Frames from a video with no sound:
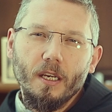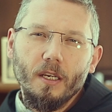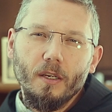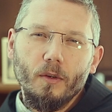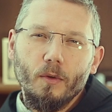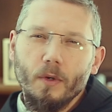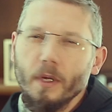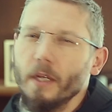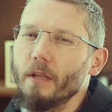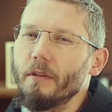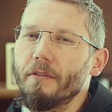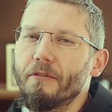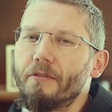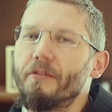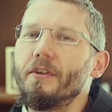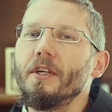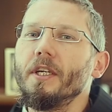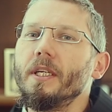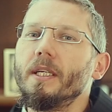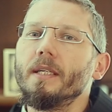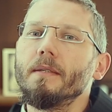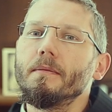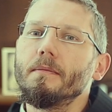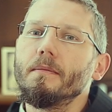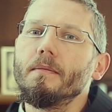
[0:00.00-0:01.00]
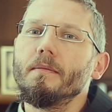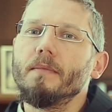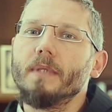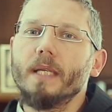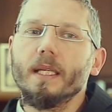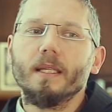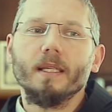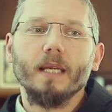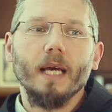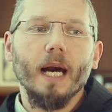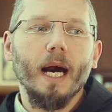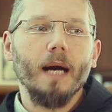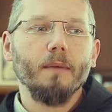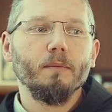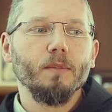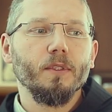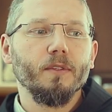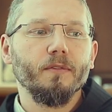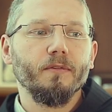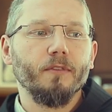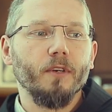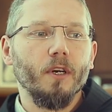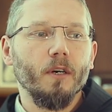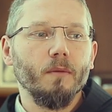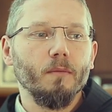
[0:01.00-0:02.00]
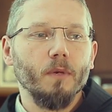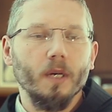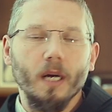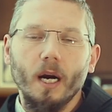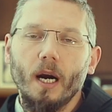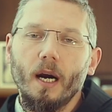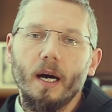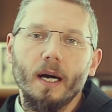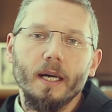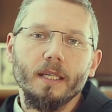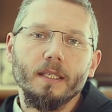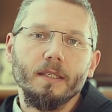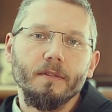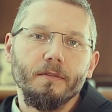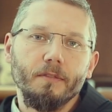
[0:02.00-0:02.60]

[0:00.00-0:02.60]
real freedom that comes from God,